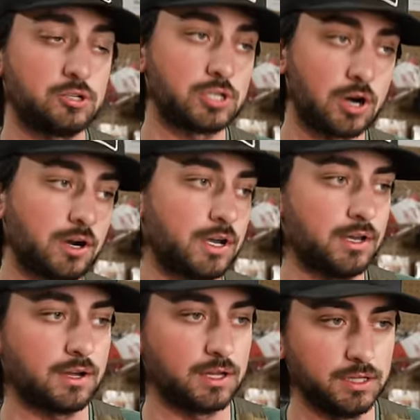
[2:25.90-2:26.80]
your
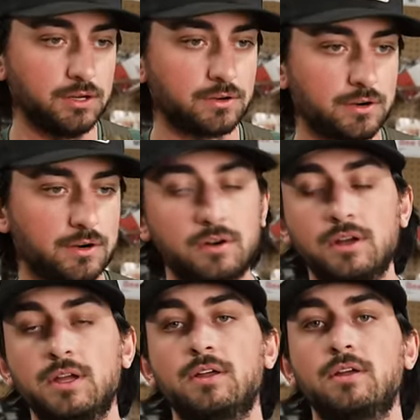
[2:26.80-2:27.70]
target clearer
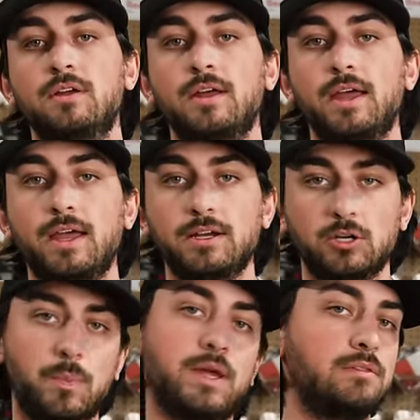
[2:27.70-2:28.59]
and
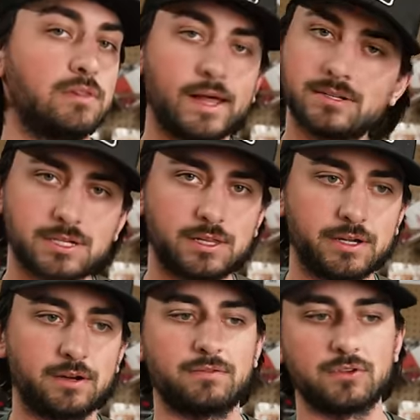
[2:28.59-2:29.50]
your pin less
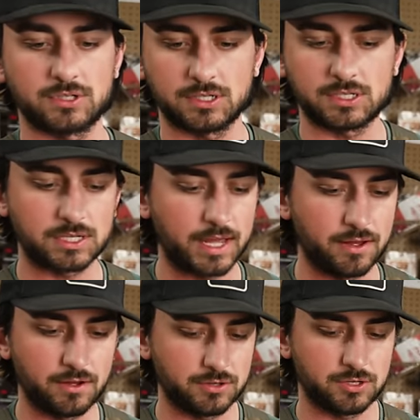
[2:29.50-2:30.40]
clear. There's a
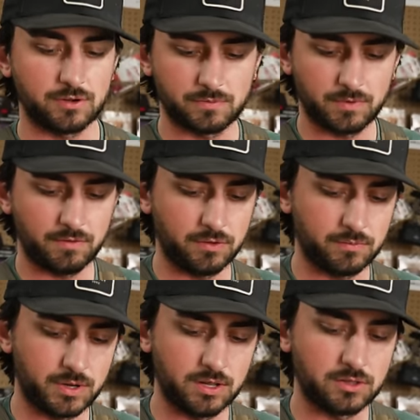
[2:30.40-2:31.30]
scale, so if
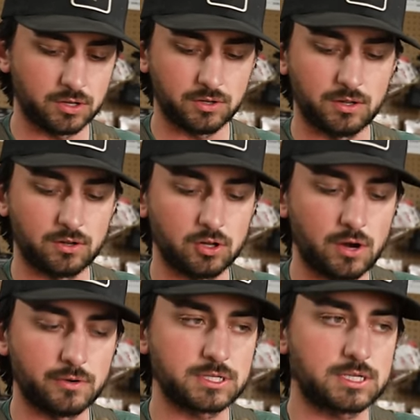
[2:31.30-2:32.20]
you did the
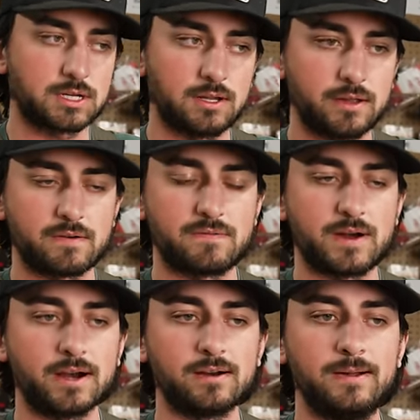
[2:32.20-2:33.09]
lowest
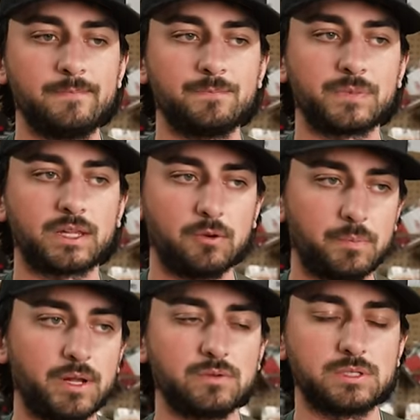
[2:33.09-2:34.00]
clarifier, your
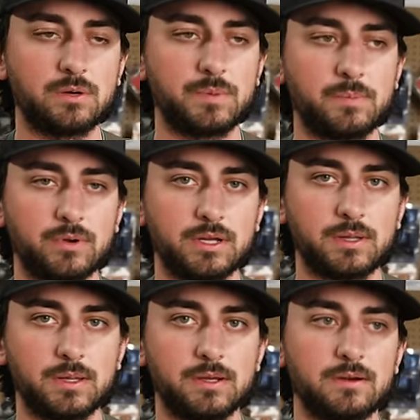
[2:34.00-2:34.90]
pin would still be pretty
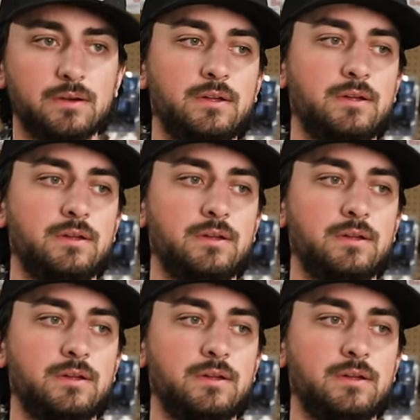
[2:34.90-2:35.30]
clear